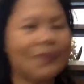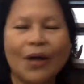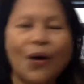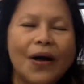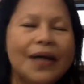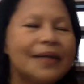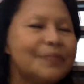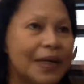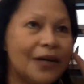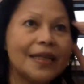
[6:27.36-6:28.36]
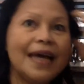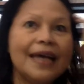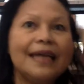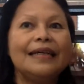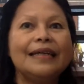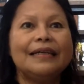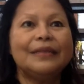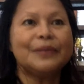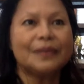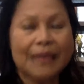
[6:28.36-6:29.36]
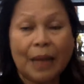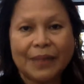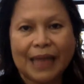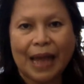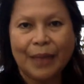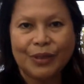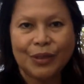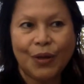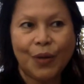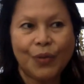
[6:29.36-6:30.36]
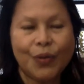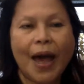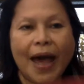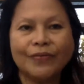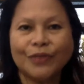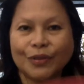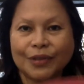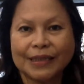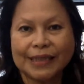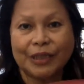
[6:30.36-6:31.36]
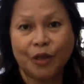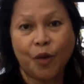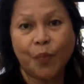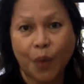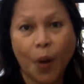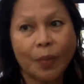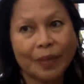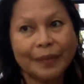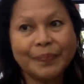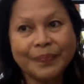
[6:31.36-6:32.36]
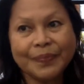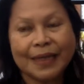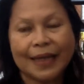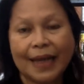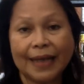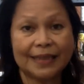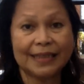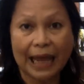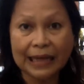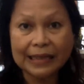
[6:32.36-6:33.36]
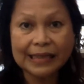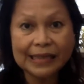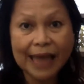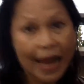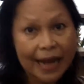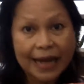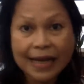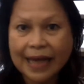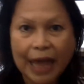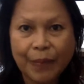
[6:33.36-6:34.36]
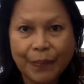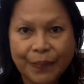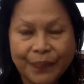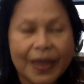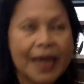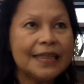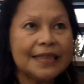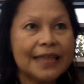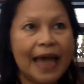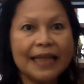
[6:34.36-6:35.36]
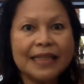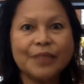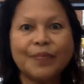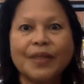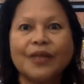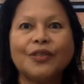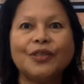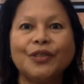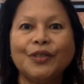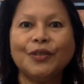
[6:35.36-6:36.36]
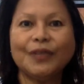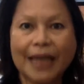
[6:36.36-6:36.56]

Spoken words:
oh my God. Sometimes, you know, you have to treat your problem like a challenge and a game. Challenge because you